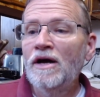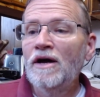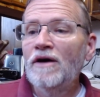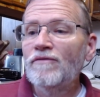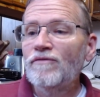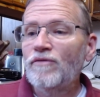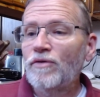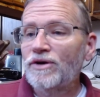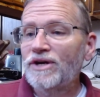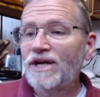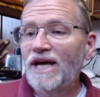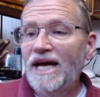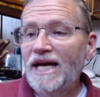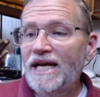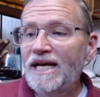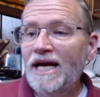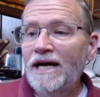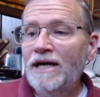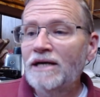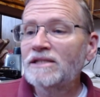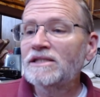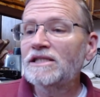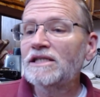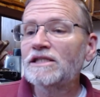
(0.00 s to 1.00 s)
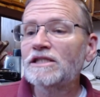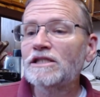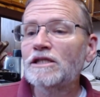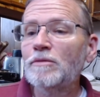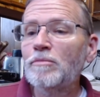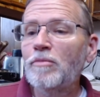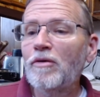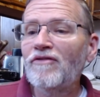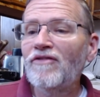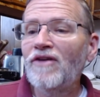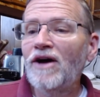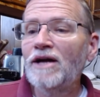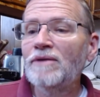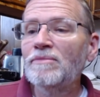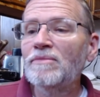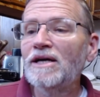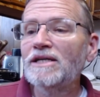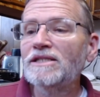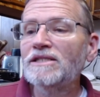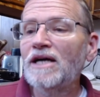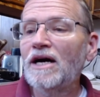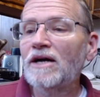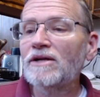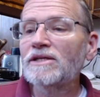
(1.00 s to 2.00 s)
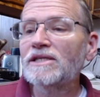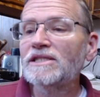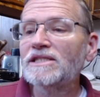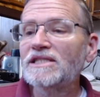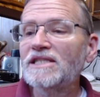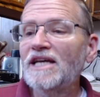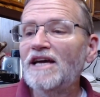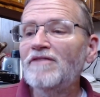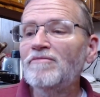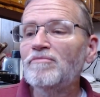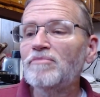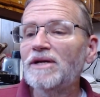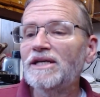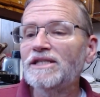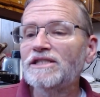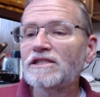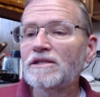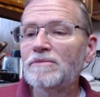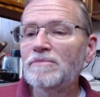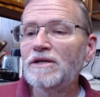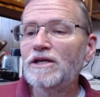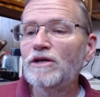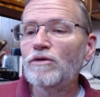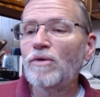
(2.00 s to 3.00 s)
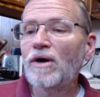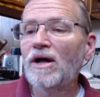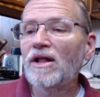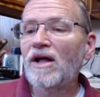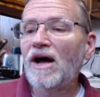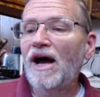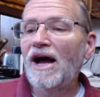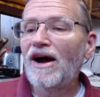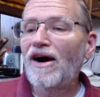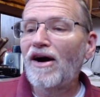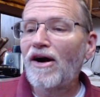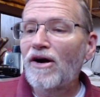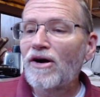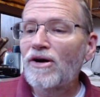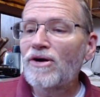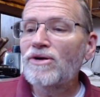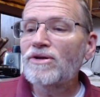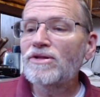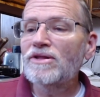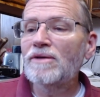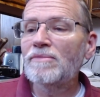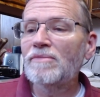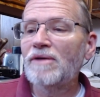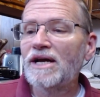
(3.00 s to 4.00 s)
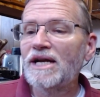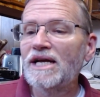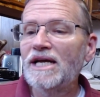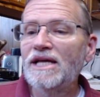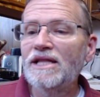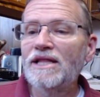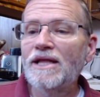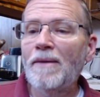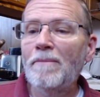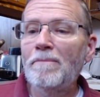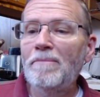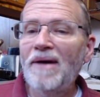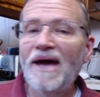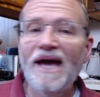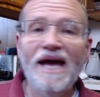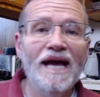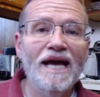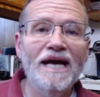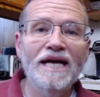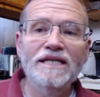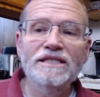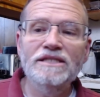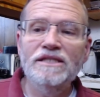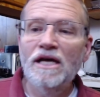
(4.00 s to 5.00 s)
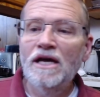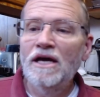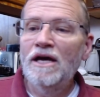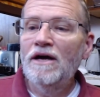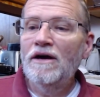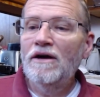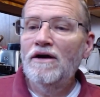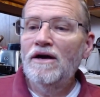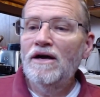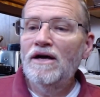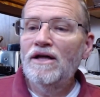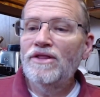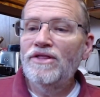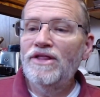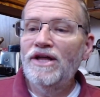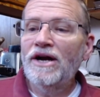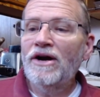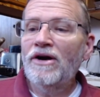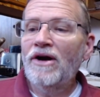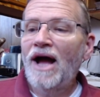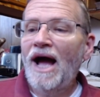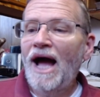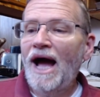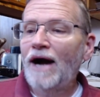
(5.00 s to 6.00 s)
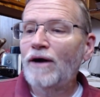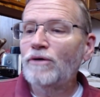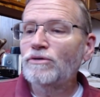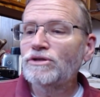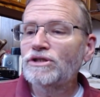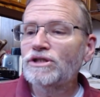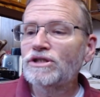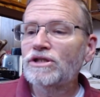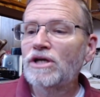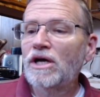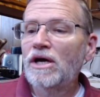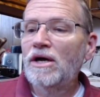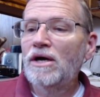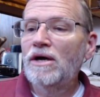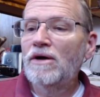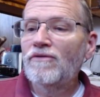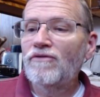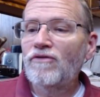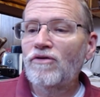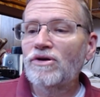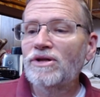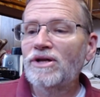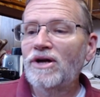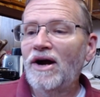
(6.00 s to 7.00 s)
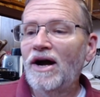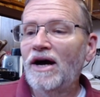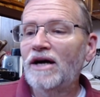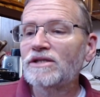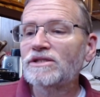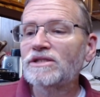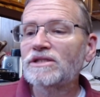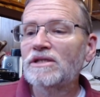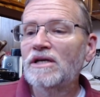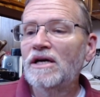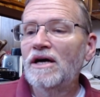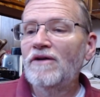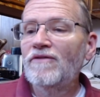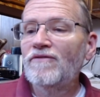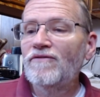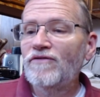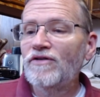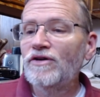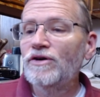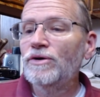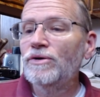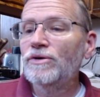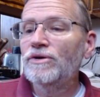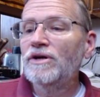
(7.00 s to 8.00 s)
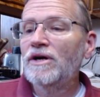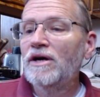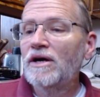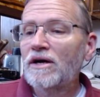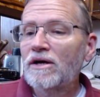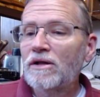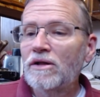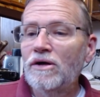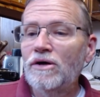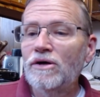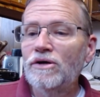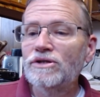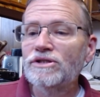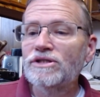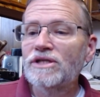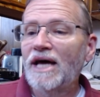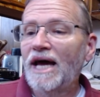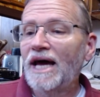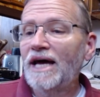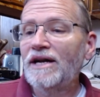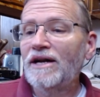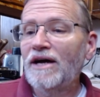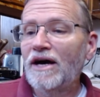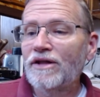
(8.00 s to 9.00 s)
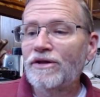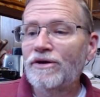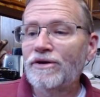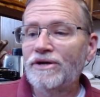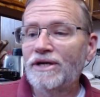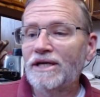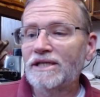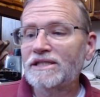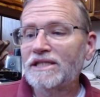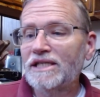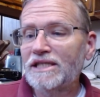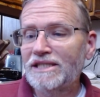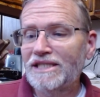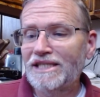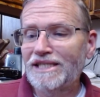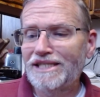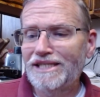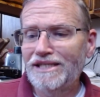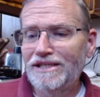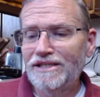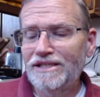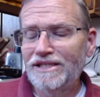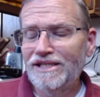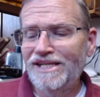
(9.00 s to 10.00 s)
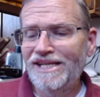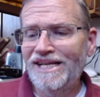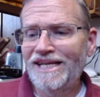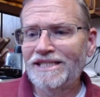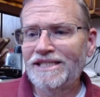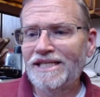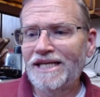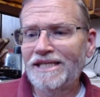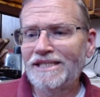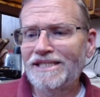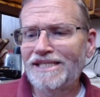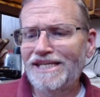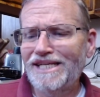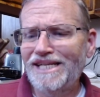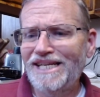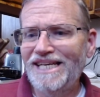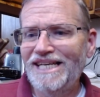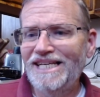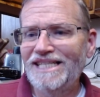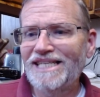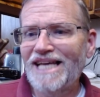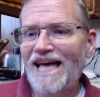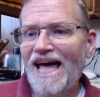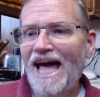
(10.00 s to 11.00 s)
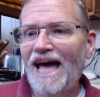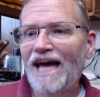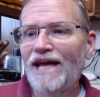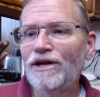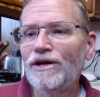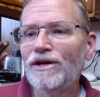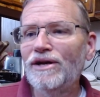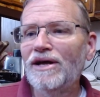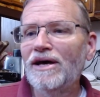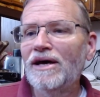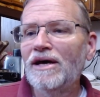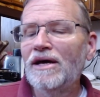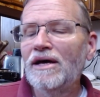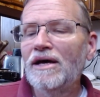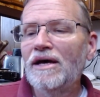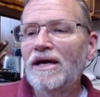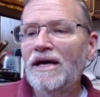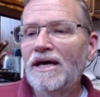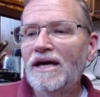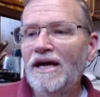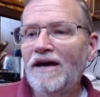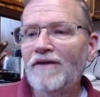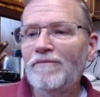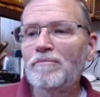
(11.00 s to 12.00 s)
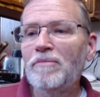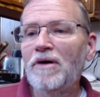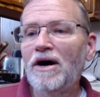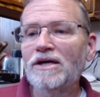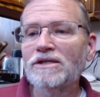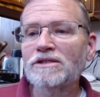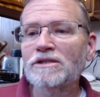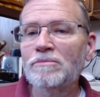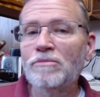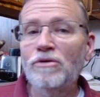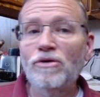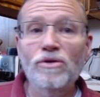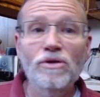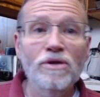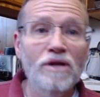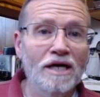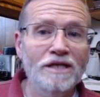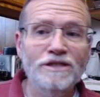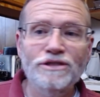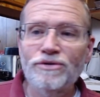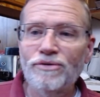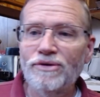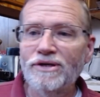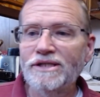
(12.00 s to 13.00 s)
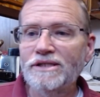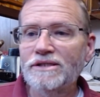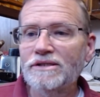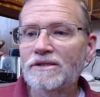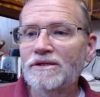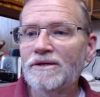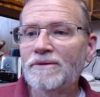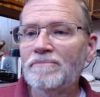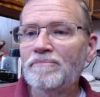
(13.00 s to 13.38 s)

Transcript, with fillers: For daycares, it's to provide my child a safe place to be while I earn the money that pays their house for their house, food, clothes, and other necessi- necessities, and if possible, luxuries.